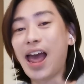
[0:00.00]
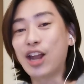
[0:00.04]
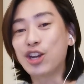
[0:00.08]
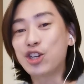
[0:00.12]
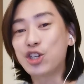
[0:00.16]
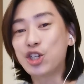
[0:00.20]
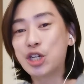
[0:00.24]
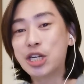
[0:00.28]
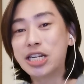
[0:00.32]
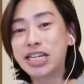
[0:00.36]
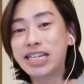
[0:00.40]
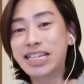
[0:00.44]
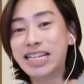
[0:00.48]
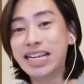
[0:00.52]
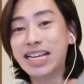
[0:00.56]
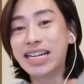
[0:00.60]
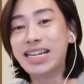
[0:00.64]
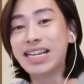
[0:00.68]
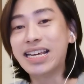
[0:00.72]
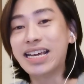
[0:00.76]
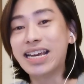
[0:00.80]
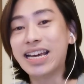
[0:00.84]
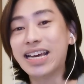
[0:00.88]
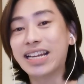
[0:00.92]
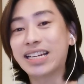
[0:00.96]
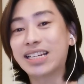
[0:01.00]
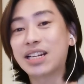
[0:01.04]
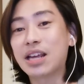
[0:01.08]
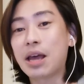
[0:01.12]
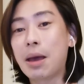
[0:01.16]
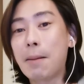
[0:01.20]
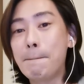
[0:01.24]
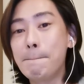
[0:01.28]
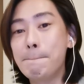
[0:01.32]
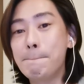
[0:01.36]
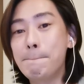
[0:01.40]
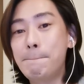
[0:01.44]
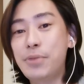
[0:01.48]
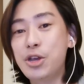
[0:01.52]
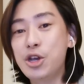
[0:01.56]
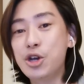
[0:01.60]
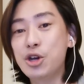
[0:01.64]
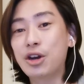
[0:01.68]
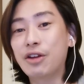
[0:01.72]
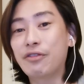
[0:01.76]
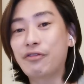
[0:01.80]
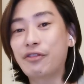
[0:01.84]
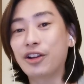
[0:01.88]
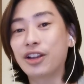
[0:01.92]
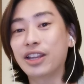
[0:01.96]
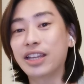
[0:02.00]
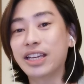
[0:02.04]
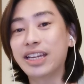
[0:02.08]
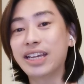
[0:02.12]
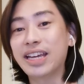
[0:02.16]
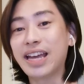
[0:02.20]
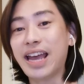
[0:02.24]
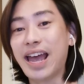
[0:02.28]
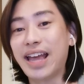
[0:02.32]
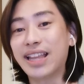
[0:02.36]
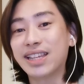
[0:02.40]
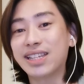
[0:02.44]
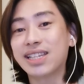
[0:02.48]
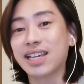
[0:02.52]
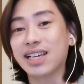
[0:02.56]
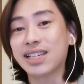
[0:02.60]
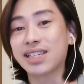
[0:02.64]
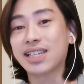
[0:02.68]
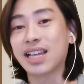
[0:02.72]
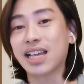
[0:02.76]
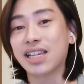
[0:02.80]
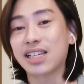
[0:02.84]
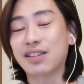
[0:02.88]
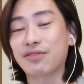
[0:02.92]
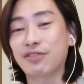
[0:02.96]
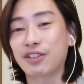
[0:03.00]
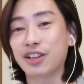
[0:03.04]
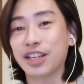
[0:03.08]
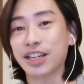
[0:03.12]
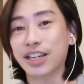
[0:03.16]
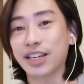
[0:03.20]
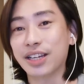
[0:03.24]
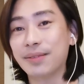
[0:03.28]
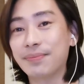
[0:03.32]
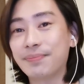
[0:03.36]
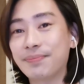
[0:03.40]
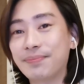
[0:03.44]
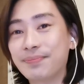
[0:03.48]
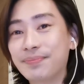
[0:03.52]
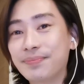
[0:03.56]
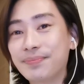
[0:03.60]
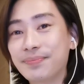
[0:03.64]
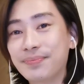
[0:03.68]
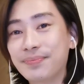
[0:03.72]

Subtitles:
and she did it beautifully and successfully.